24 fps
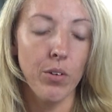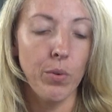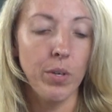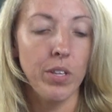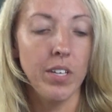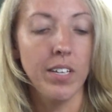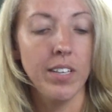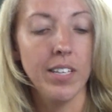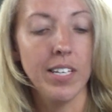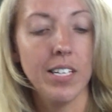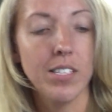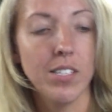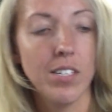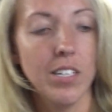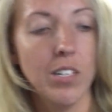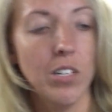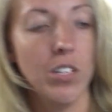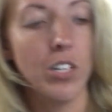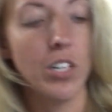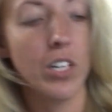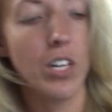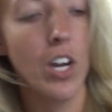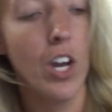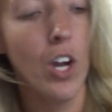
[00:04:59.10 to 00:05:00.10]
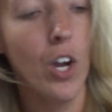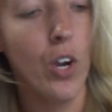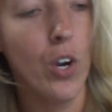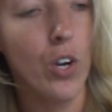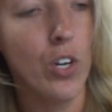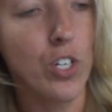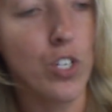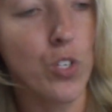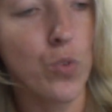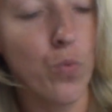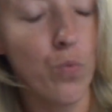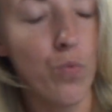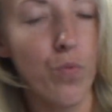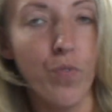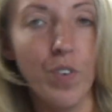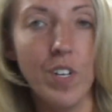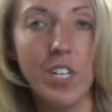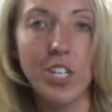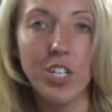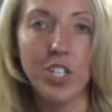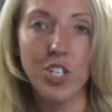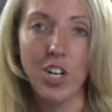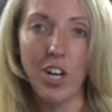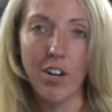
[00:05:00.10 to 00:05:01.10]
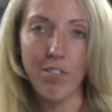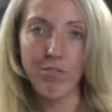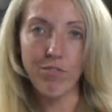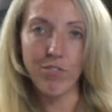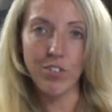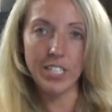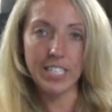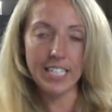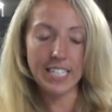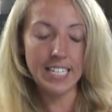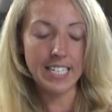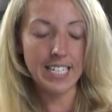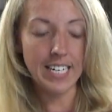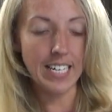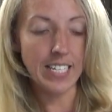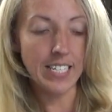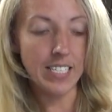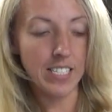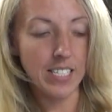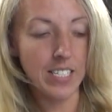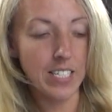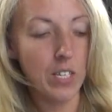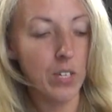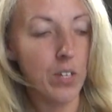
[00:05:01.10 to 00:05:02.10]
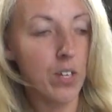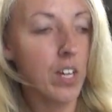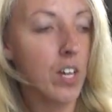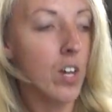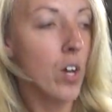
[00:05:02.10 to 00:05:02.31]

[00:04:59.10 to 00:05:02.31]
We think that's going to look, just finish it off really nicely